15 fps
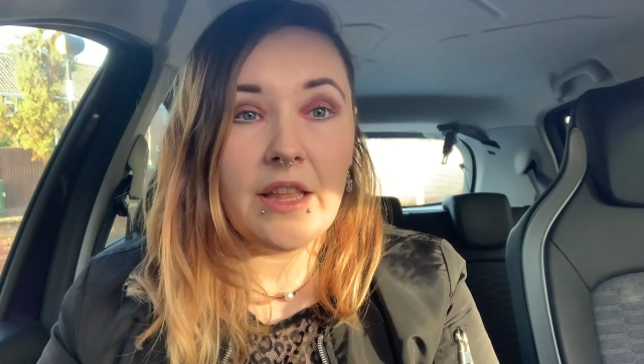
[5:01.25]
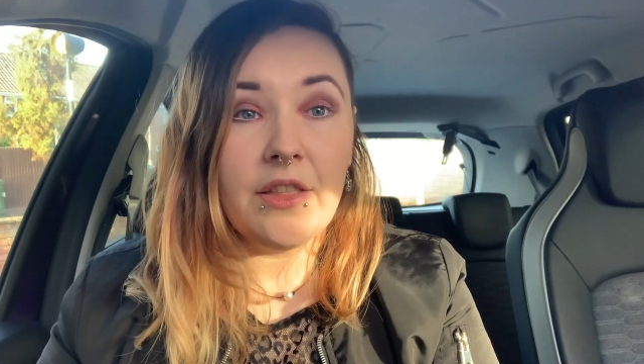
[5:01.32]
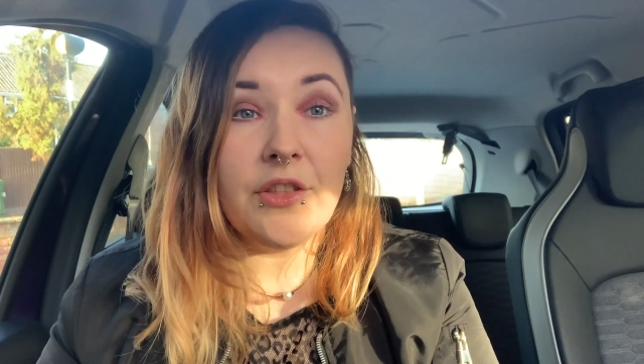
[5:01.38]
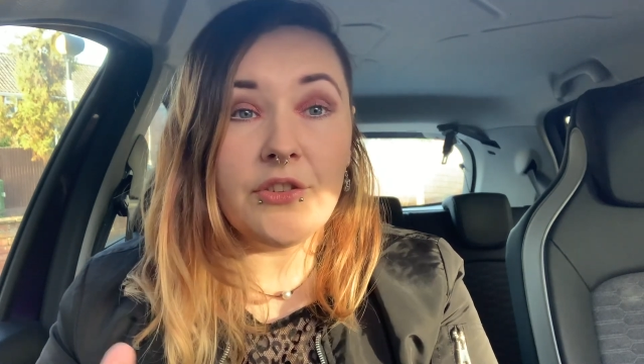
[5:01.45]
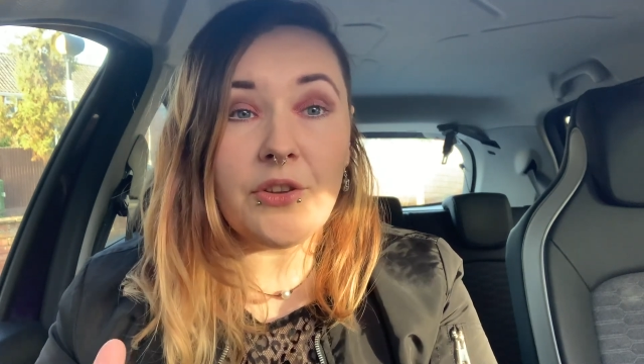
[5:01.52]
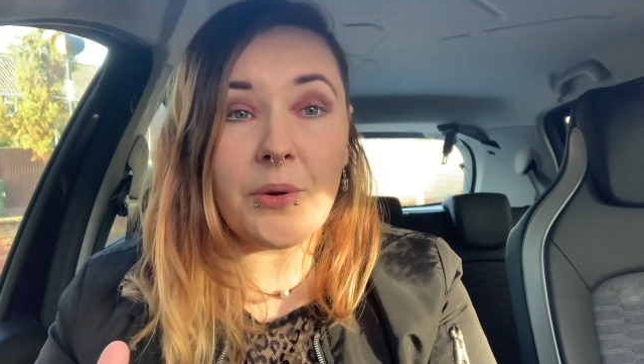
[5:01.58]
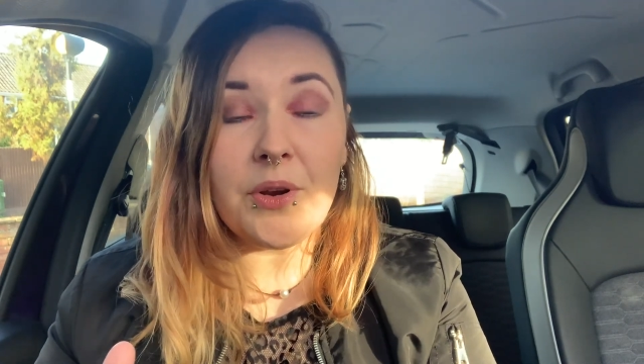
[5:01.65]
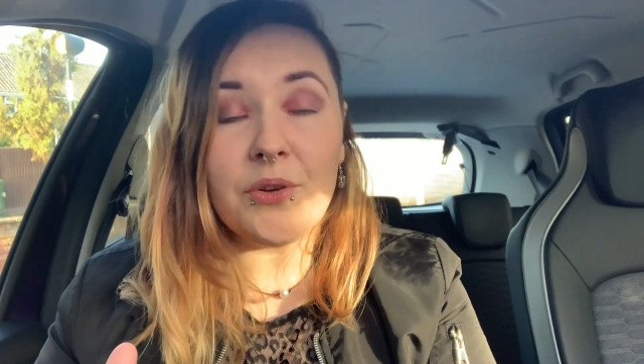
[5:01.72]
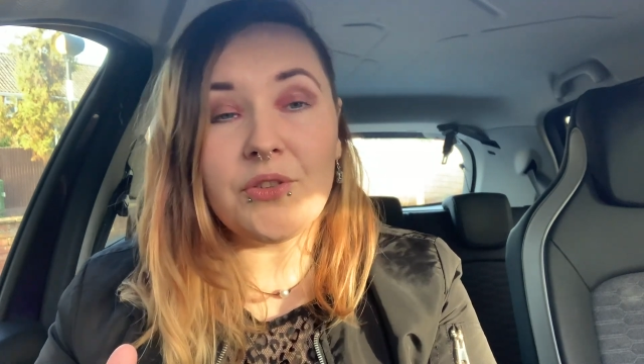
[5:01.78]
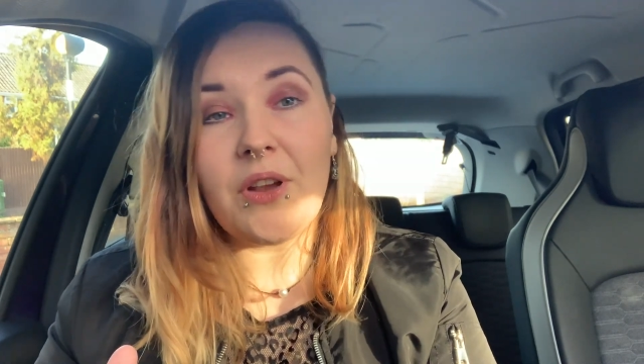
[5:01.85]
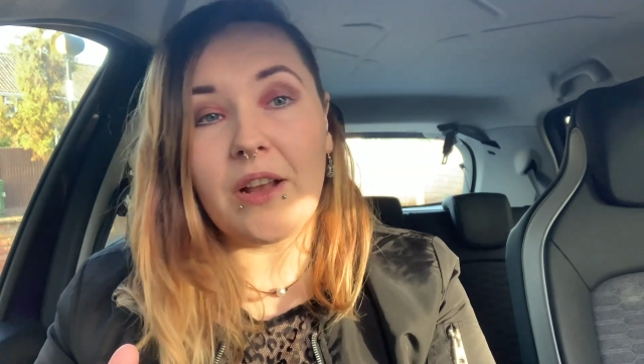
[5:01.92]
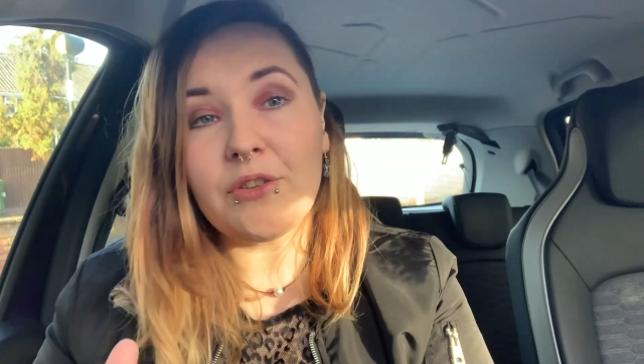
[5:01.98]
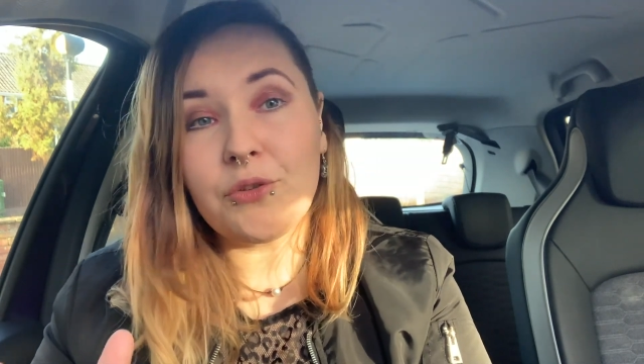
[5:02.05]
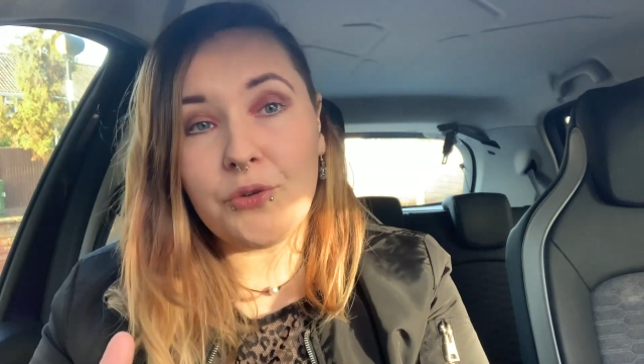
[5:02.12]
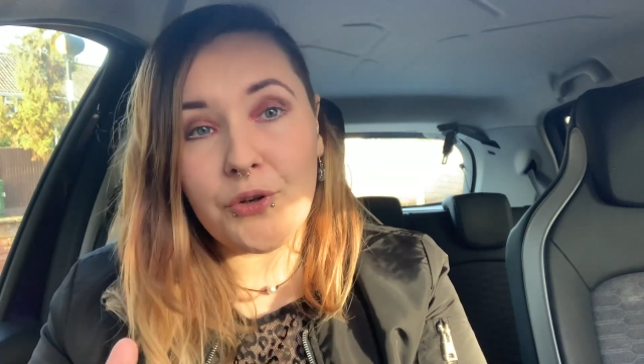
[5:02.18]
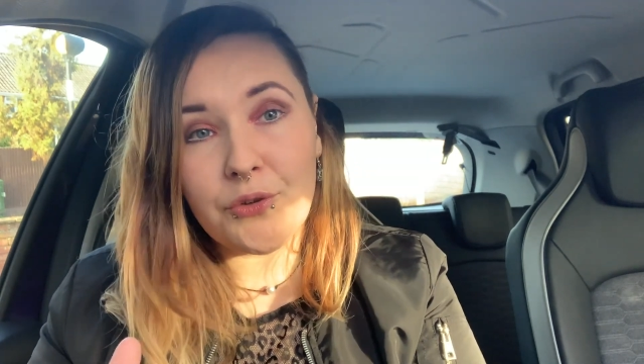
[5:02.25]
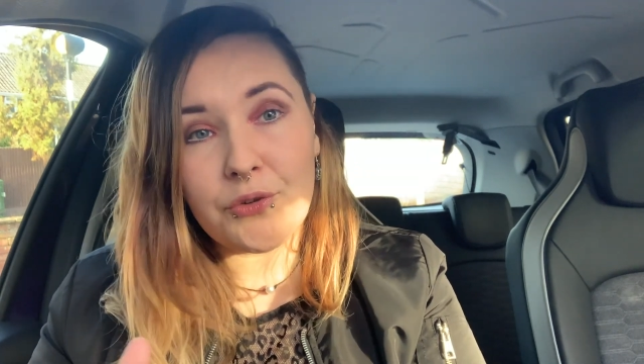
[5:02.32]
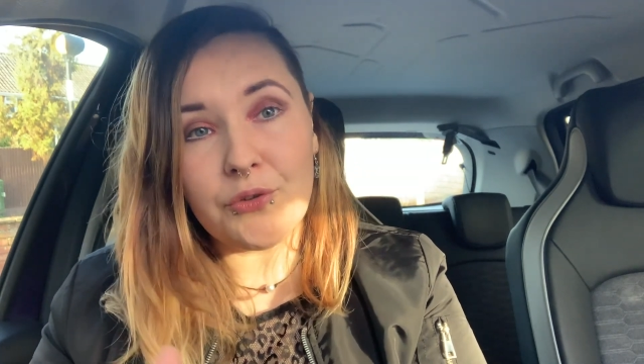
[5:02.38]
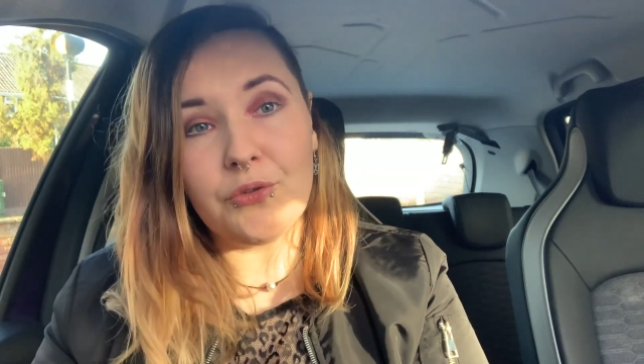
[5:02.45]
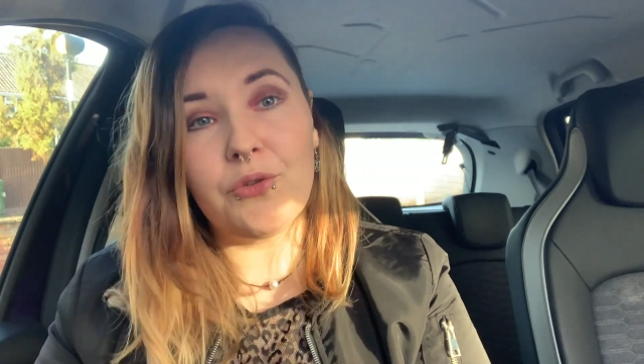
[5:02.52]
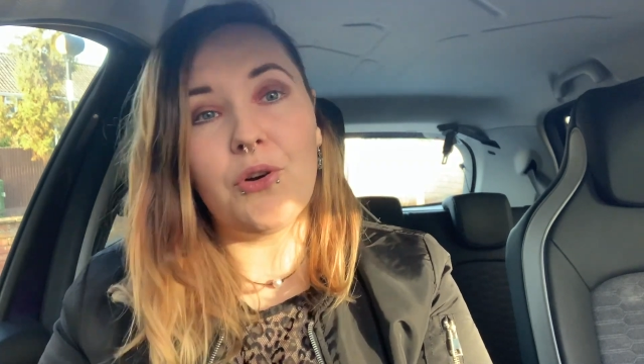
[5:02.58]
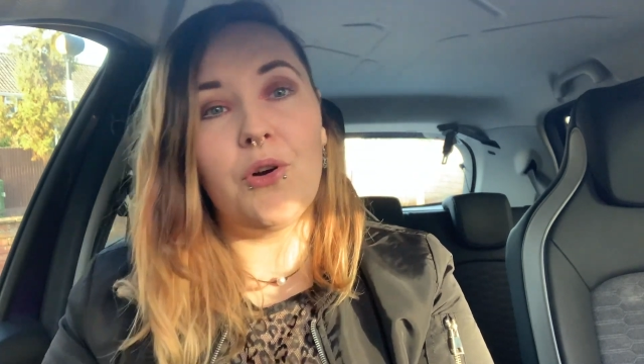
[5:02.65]
The Zoe also has cruise
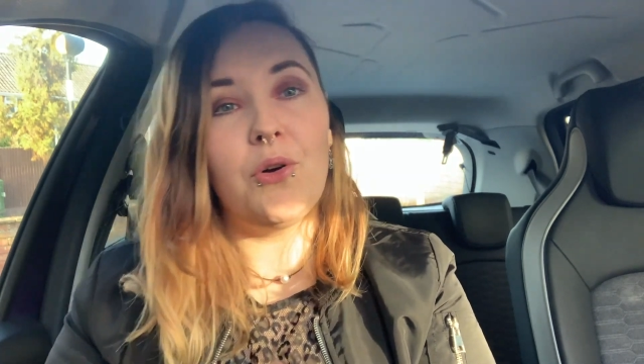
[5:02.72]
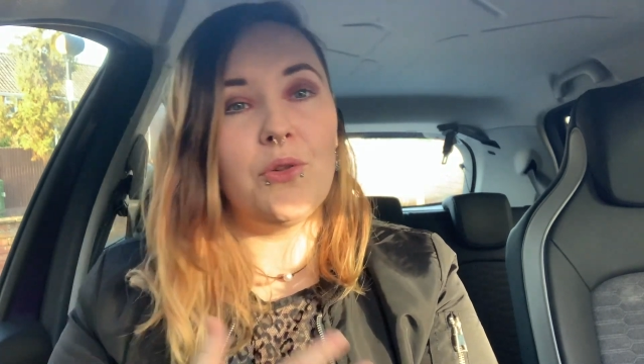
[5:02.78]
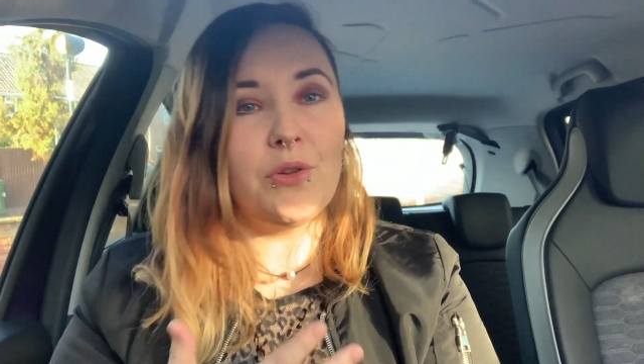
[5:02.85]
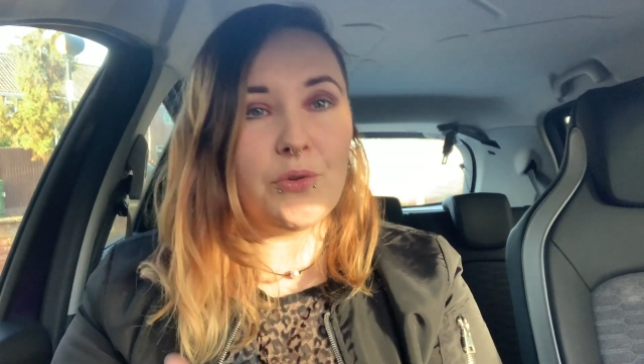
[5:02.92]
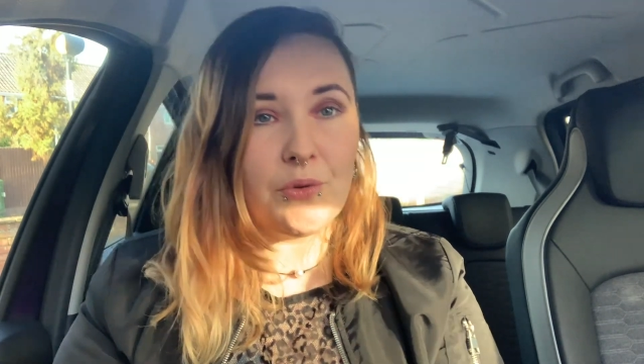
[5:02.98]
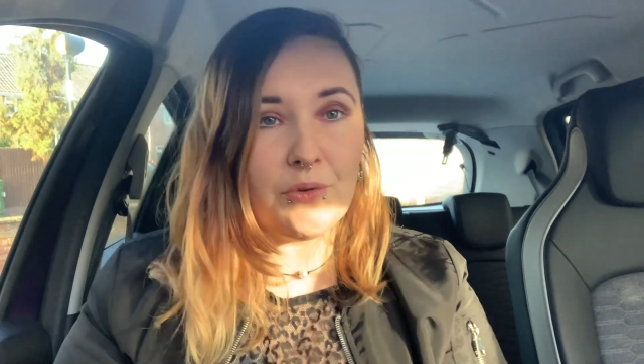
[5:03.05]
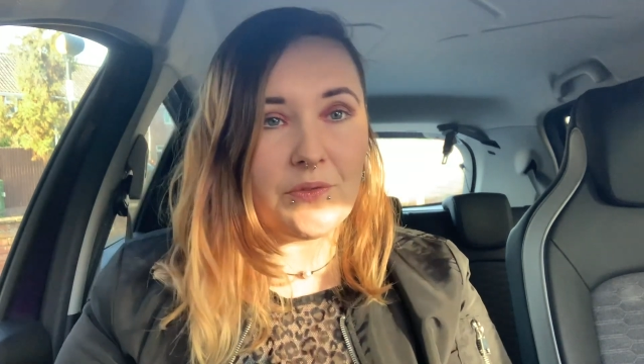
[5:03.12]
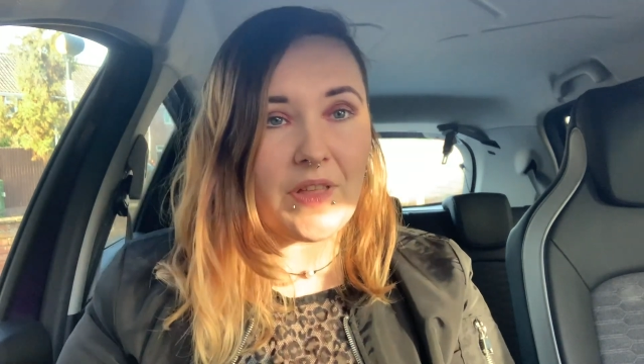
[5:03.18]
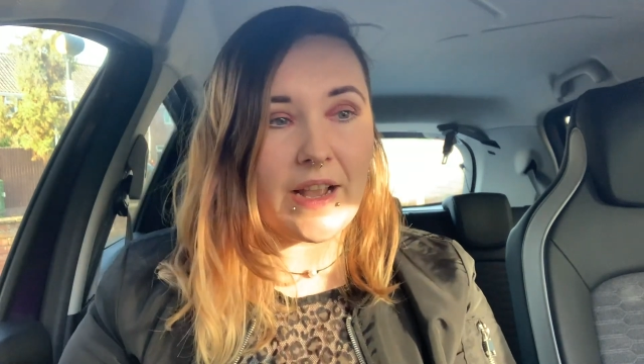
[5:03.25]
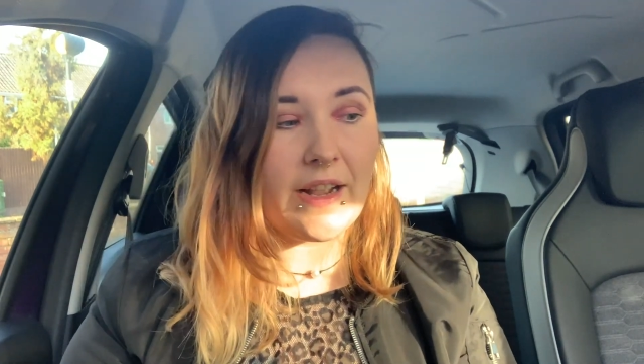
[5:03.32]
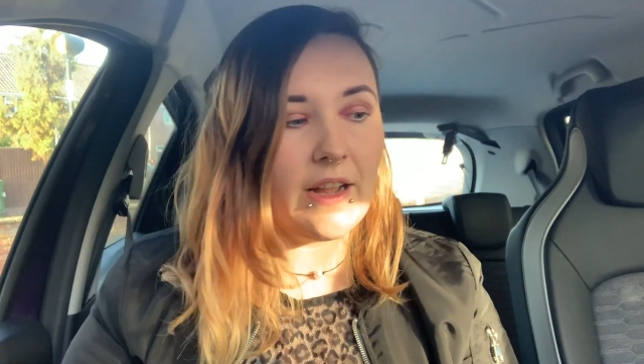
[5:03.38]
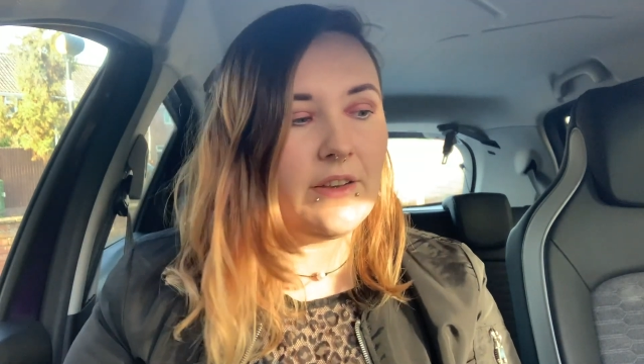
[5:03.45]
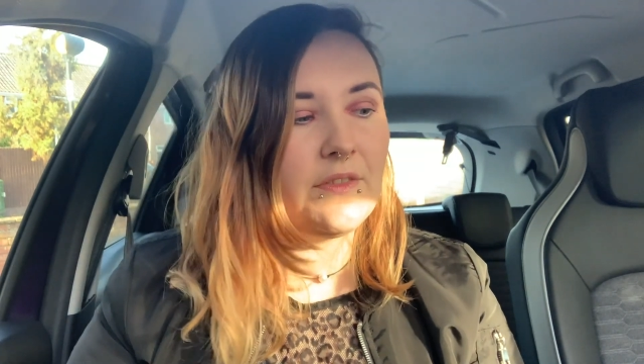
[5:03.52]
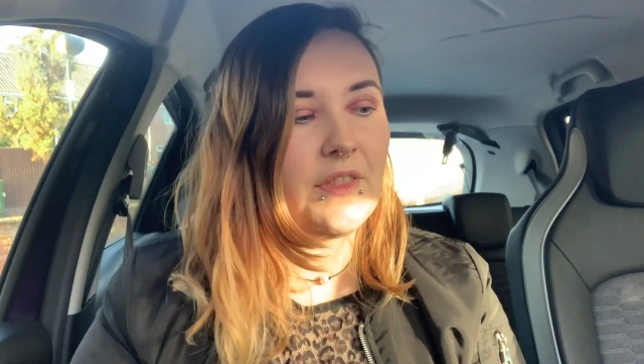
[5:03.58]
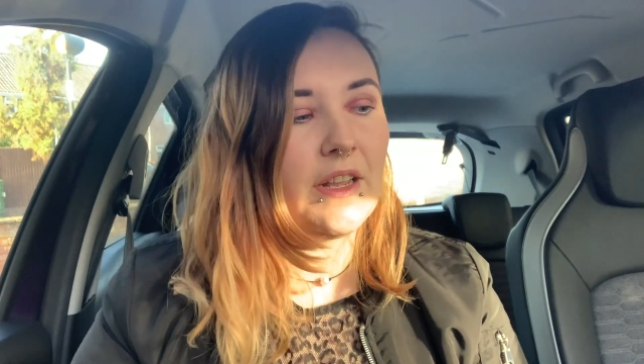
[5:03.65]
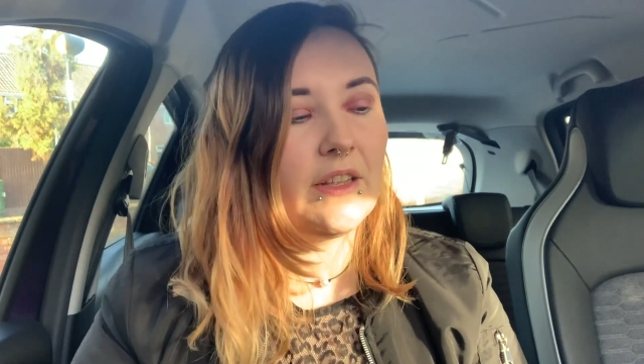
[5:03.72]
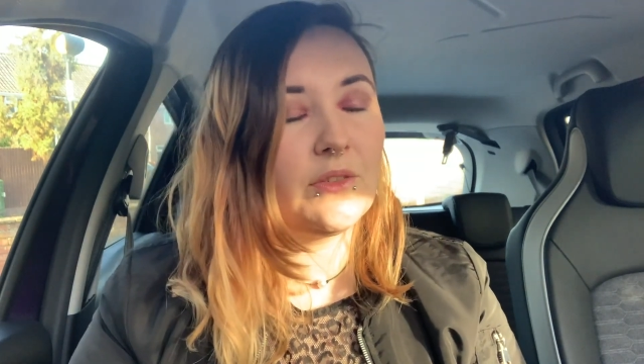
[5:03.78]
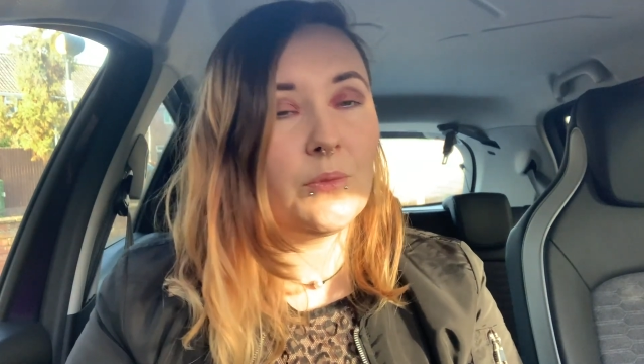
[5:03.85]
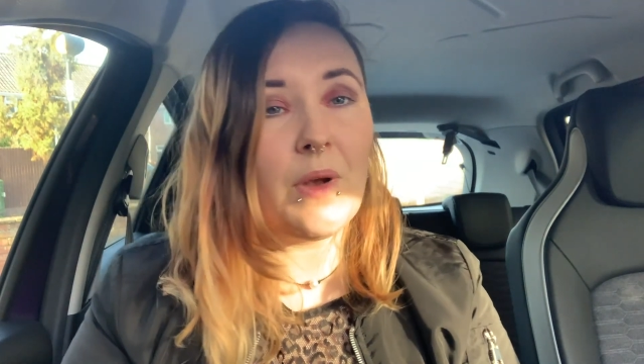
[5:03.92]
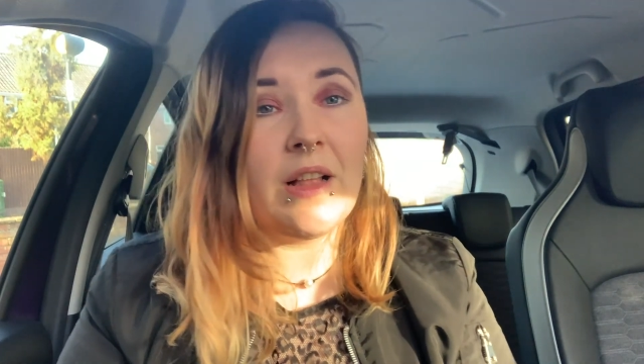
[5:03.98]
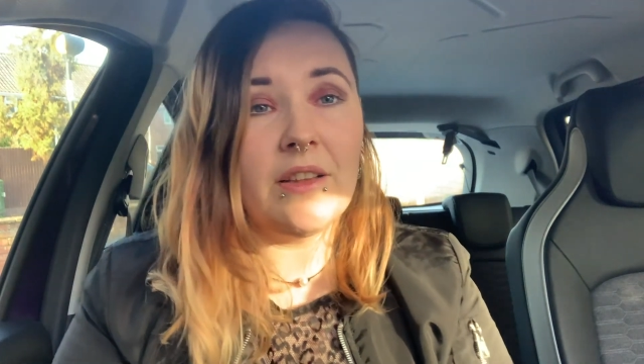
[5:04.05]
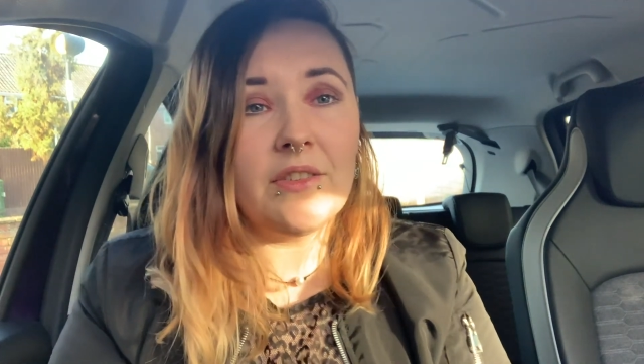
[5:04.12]
control and all of that kind of thing as well,